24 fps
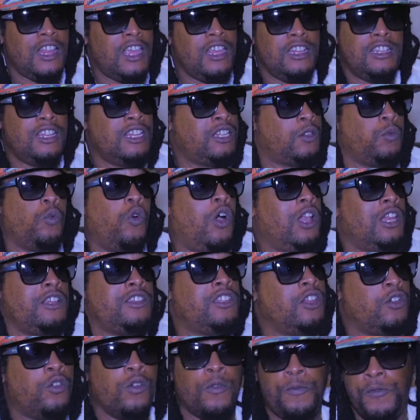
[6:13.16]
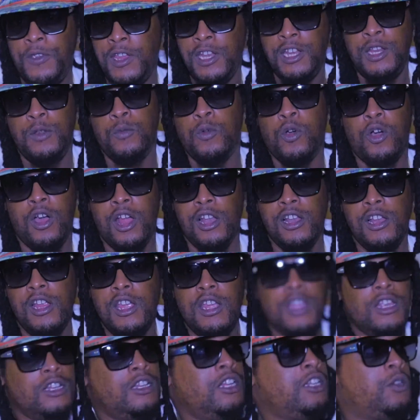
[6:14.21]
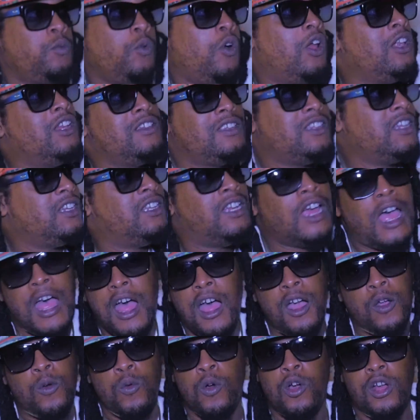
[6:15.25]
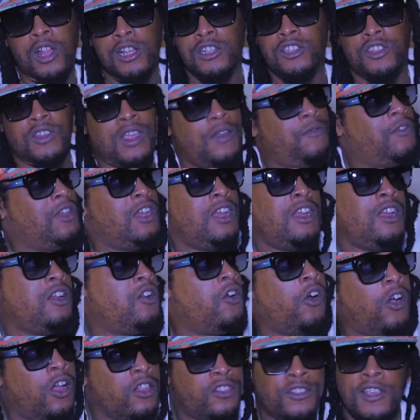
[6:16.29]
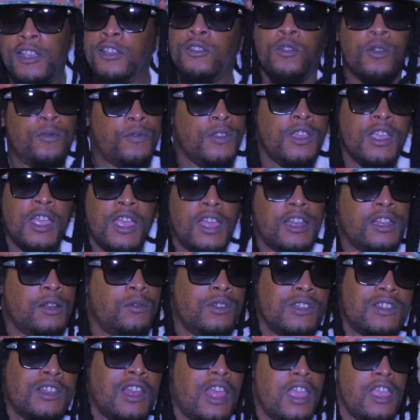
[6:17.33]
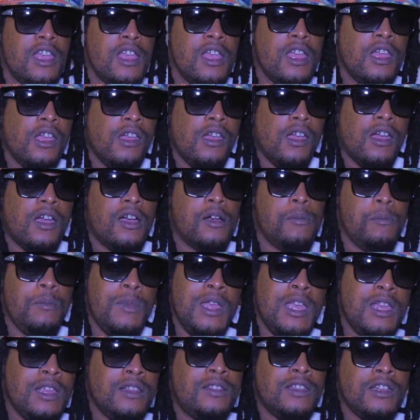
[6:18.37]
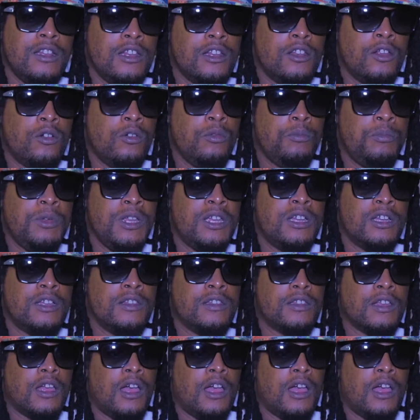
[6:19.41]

like this wall is the graffiti wall, this wall is the dark wall, so everything gothic over here, and it was like amazing, because